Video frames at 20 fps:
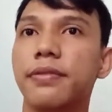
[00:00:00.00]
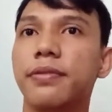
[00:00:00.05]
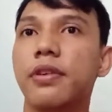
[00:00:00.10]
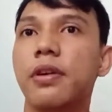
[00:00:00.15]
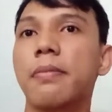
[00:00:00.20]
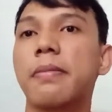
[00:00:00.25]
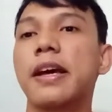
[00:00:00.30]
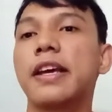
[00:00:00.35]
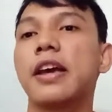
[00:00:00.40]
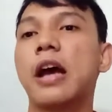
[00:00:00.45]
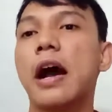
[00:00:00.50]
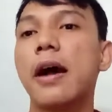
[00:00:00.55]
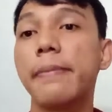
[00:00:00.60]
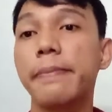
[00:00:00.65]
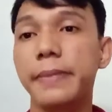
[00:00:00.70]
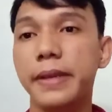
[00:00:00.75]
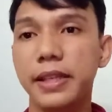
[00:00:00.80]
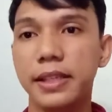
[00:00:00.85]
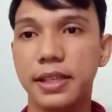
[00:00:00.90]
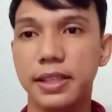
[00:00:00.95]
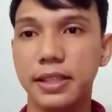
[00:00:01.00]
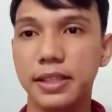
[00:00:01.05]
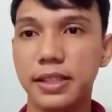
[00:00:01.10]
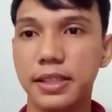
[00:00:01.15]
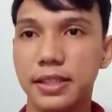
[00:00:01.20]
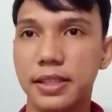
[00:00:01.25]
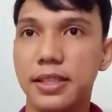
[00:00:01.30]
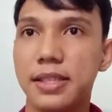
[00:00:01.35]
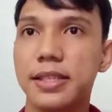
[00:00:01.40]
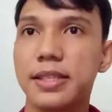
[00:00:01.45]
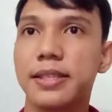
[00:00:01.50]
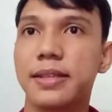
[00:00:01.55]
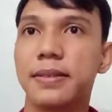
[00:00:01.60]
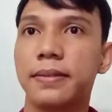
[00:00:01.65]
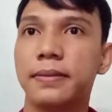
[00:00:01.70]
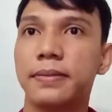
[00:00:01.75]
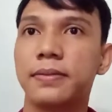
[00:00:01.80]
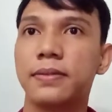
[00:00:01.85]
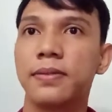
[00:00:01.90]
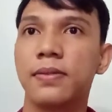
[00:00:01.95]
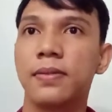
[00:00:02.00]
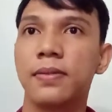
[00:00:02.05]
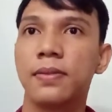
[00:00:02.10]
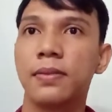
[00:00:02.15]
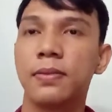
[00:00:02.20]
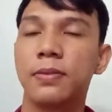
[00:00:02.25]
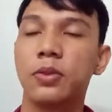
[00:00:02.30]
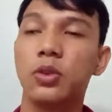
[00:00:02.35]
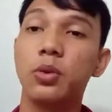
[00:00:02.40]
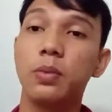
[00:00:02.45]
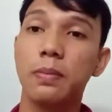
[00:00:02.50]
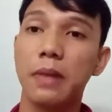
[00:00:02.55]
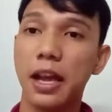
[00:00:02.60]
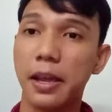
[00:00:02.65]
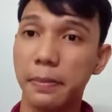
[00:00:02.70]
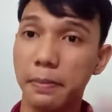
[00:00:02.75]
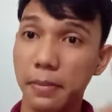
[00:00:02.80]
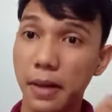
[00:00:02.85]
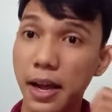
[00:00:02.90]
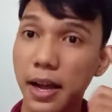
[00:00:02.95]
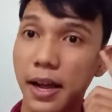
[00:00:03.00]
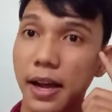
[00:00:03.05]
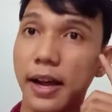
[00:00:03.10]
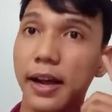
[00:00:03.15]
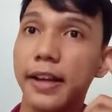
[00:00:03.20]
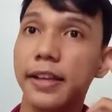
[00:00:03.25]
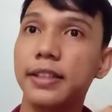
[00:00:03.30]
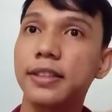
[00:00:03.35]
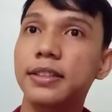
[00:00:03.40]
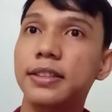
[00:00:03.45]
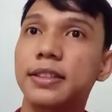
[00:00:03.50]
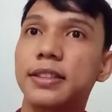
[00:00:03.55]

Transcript: for my opinion is, to my mind,